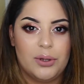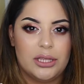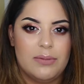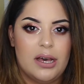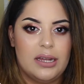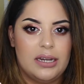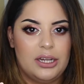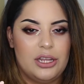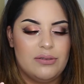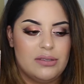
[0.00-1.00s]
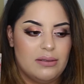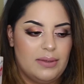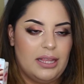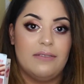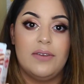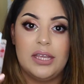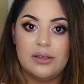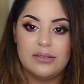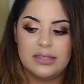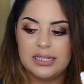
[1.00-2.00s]
put them on and use them in like
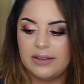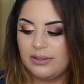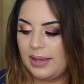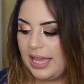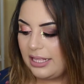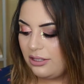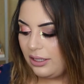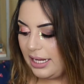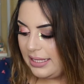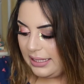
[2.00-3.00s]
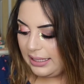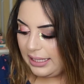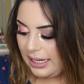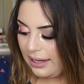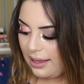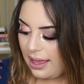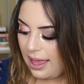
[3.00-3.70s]
videos and stuff so my hands look nice and clean.